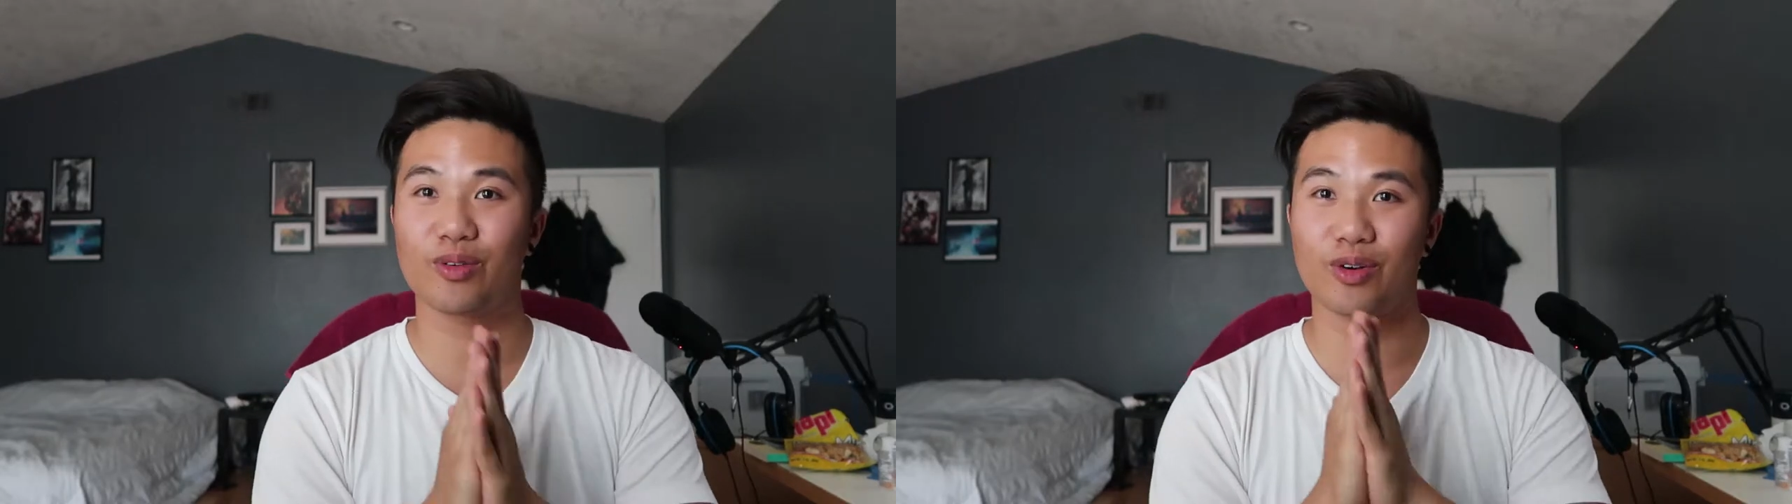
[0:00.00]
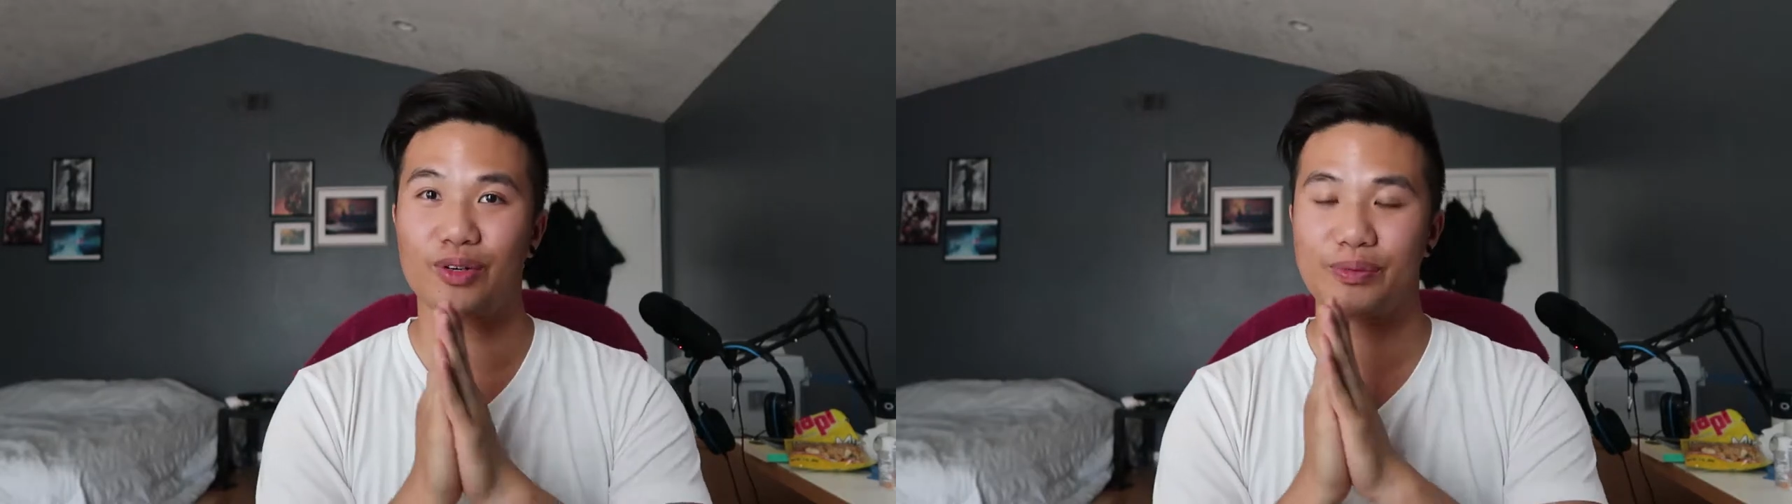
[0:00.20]

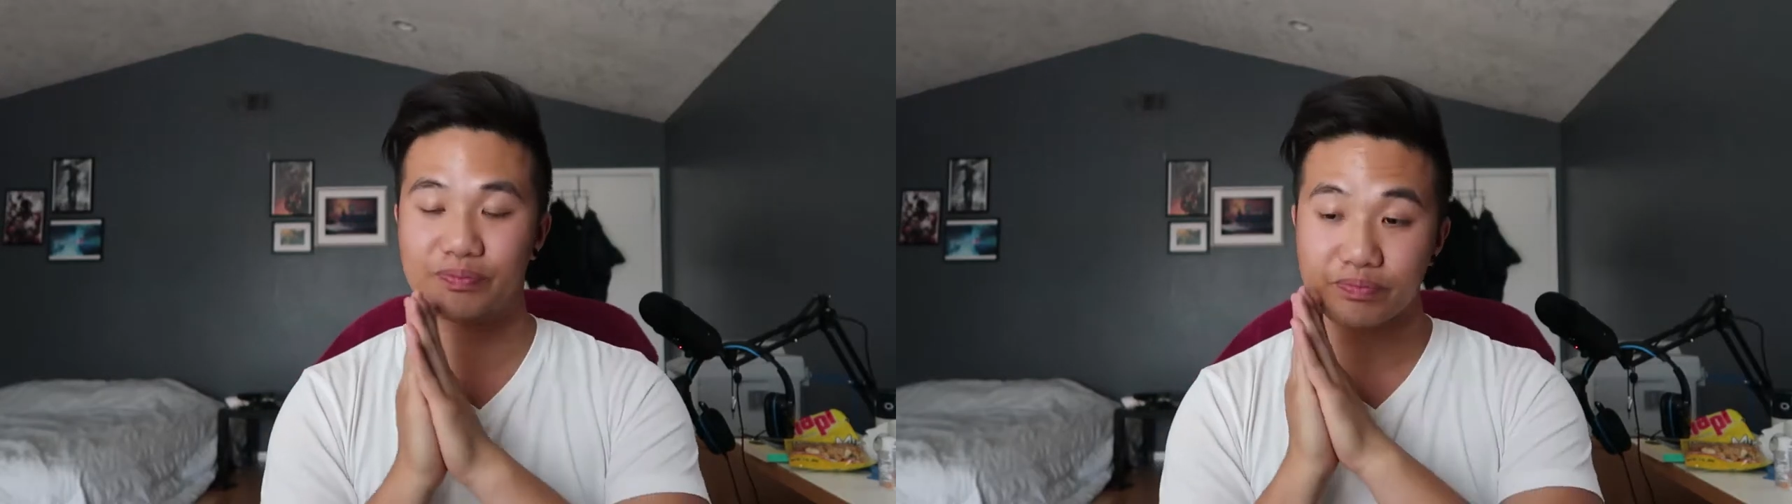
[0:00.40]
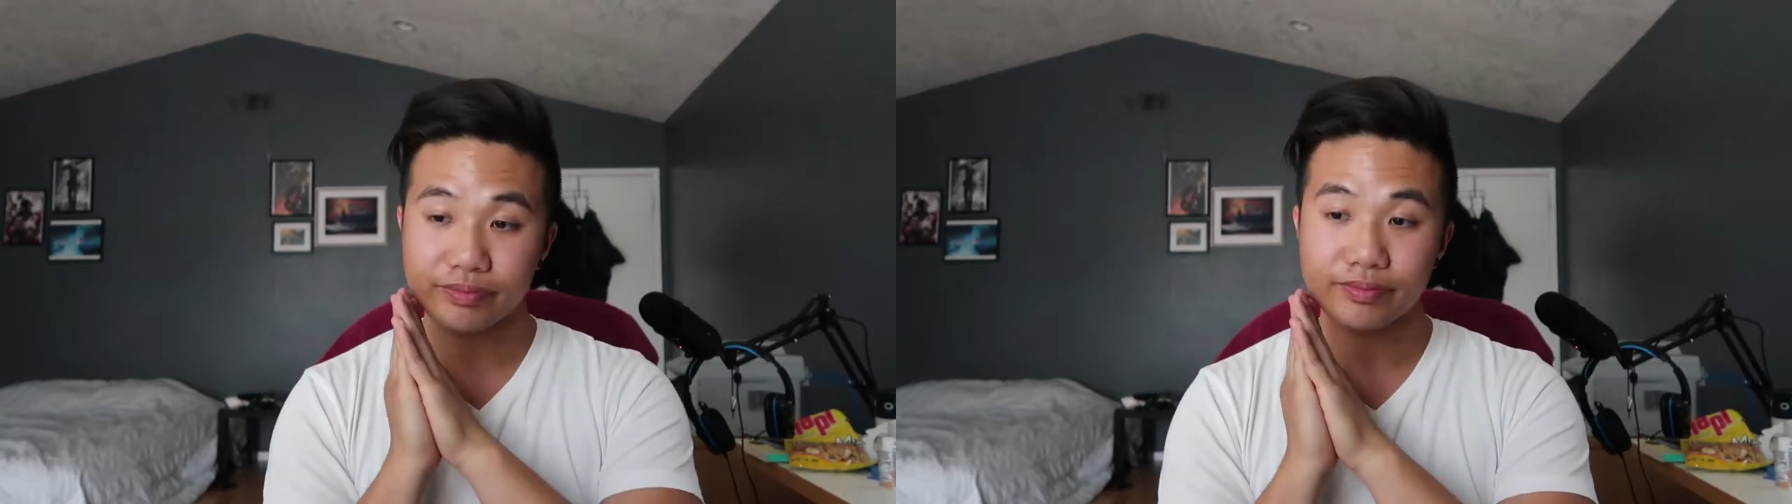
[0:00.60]
were
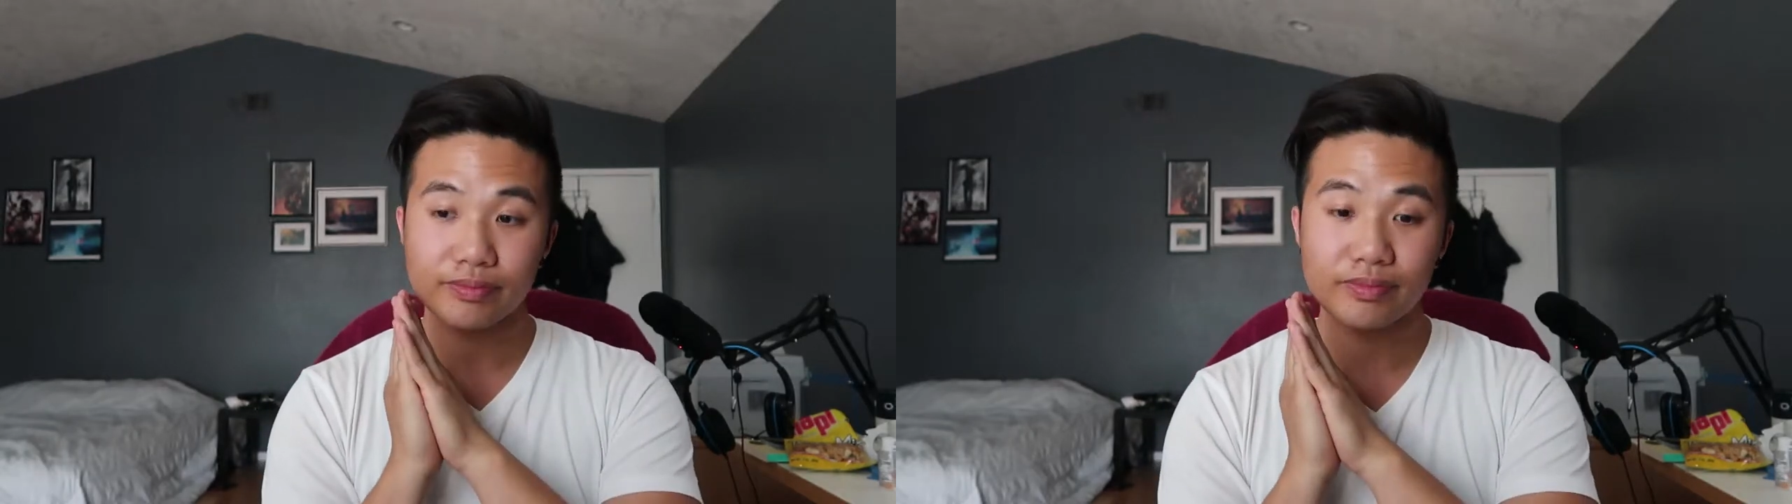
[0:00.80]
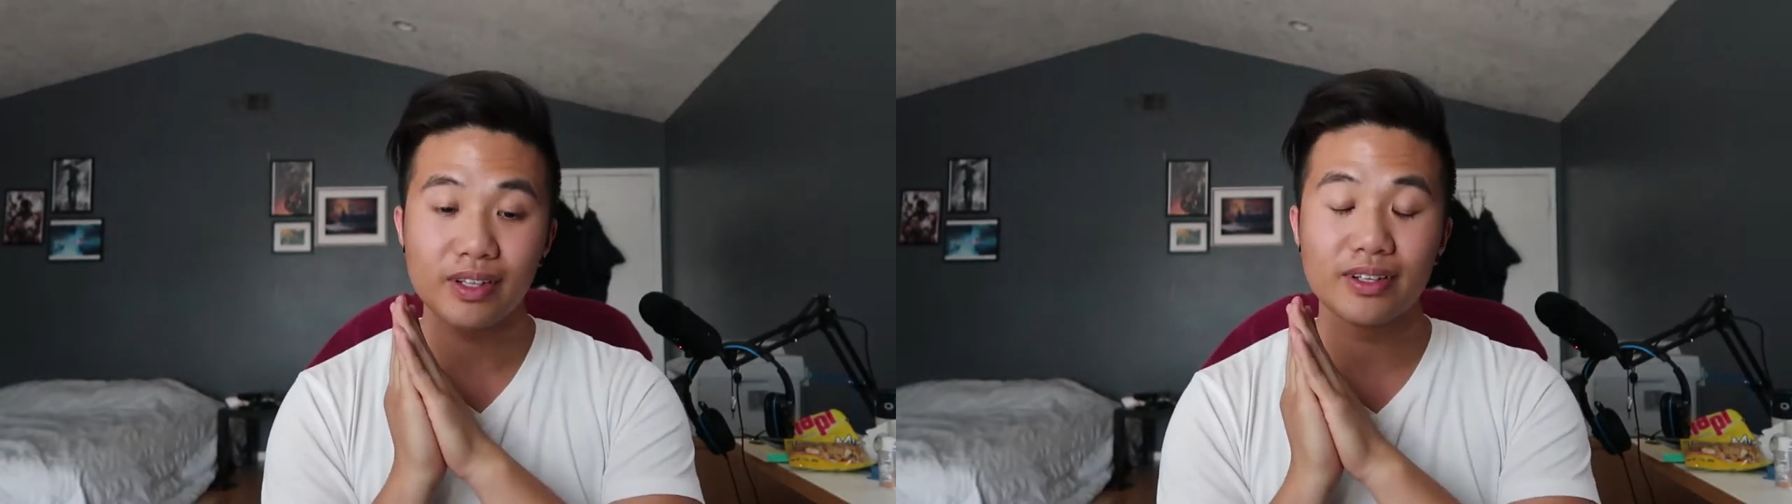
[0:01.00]

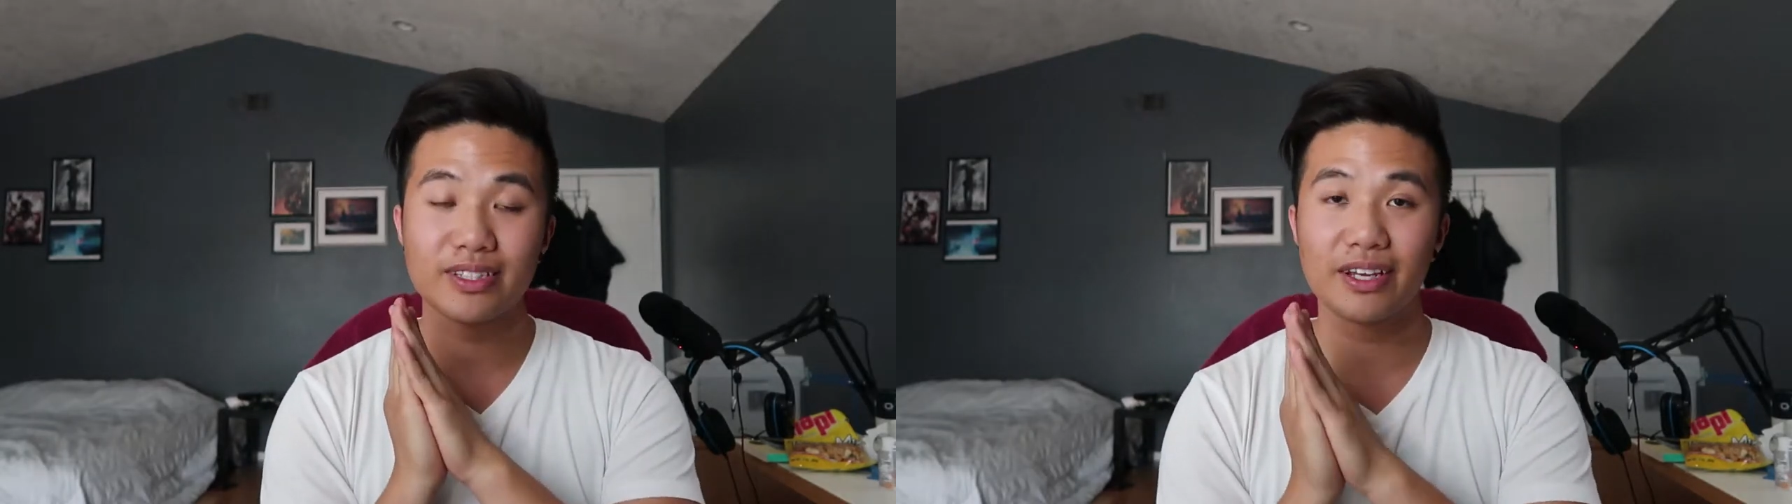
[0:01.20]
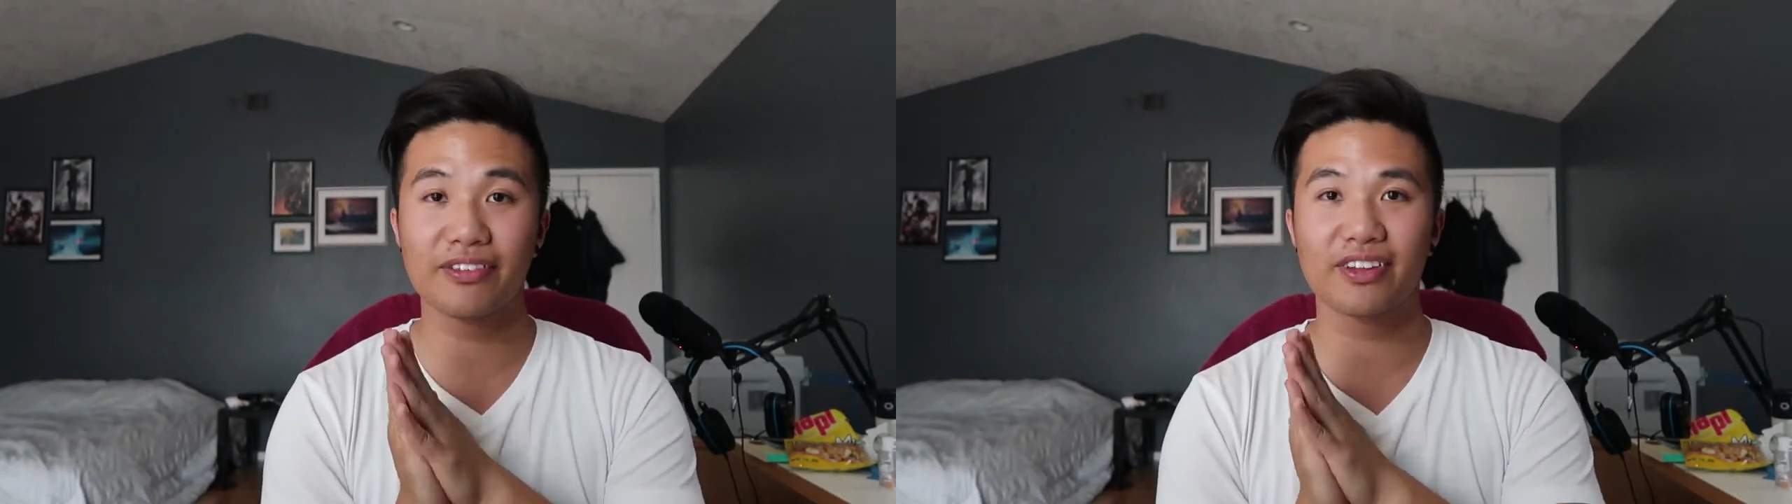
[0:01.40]

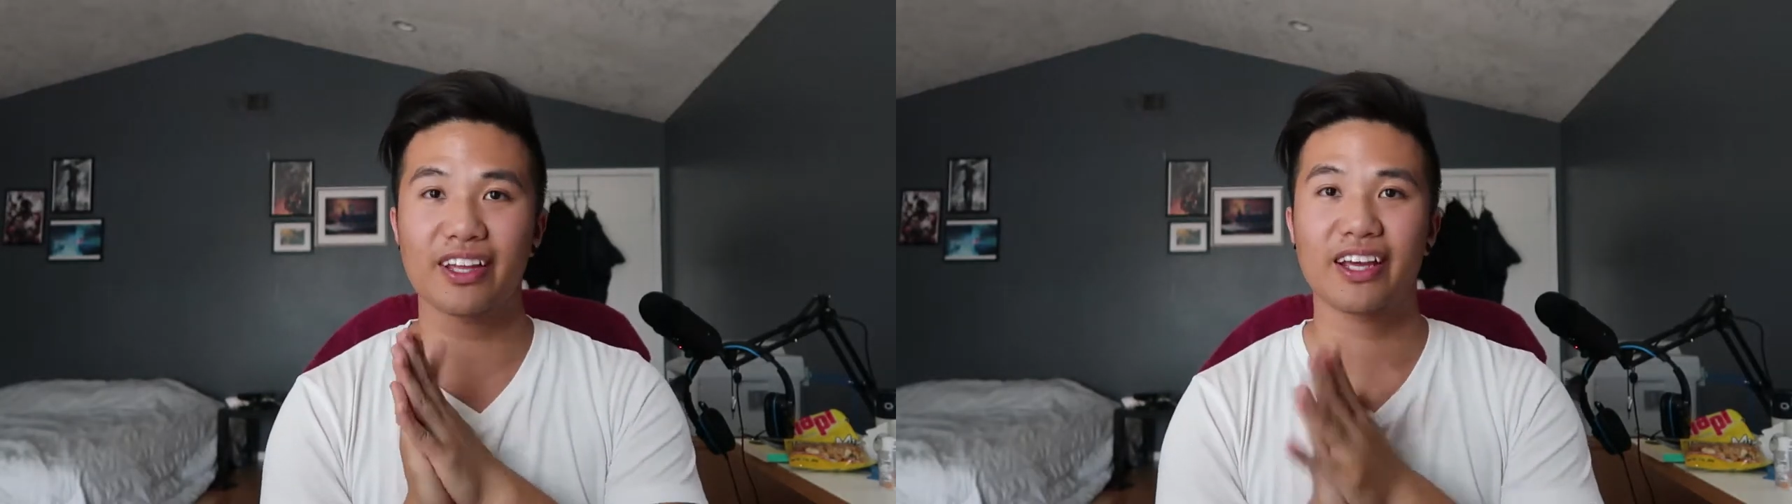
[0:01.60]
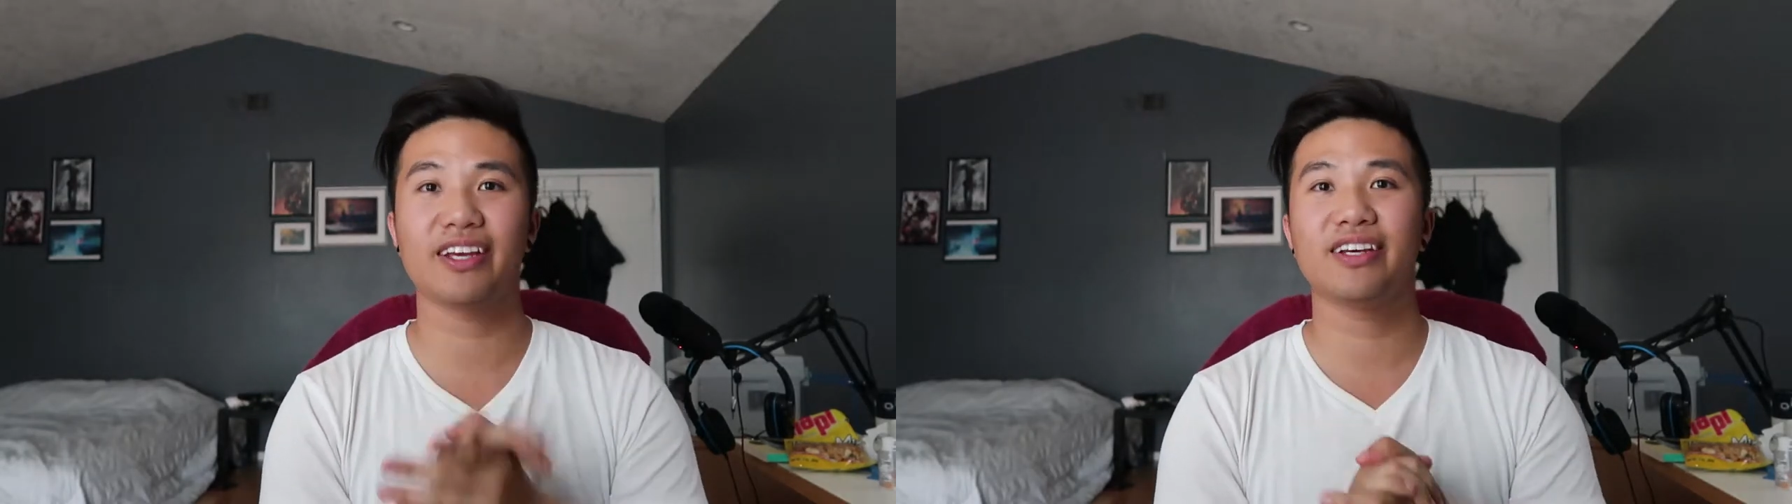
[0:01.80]

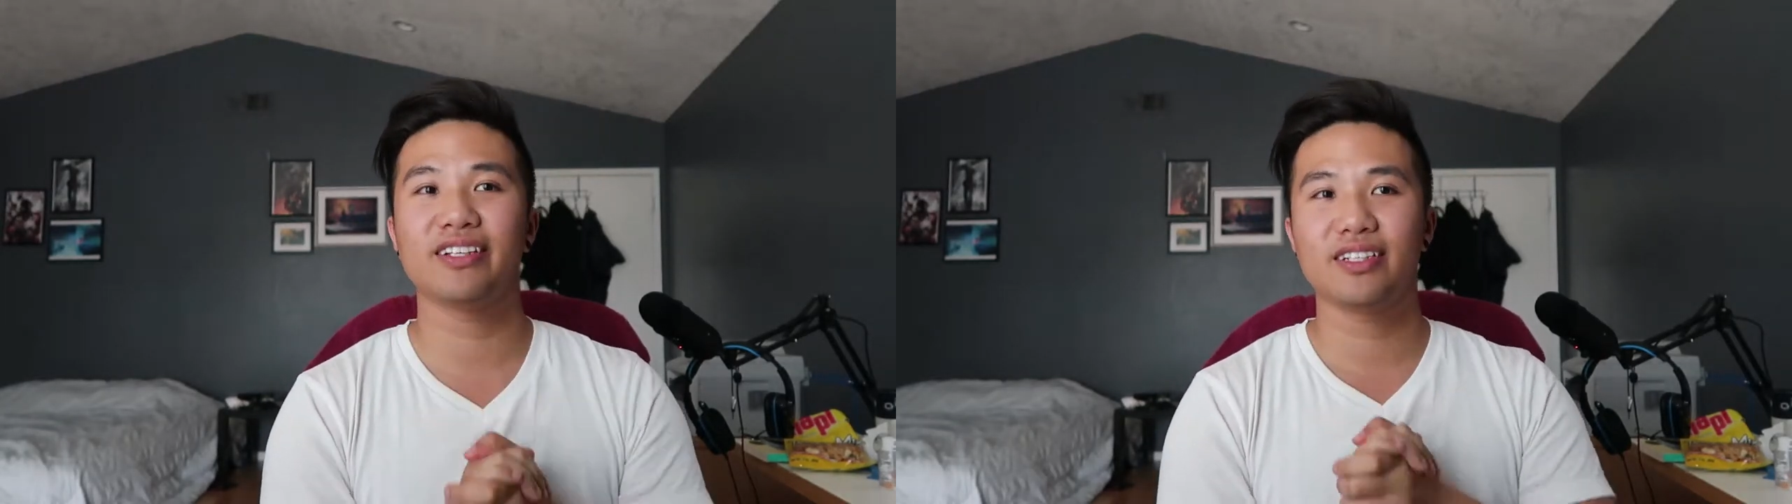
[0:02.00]
definitely,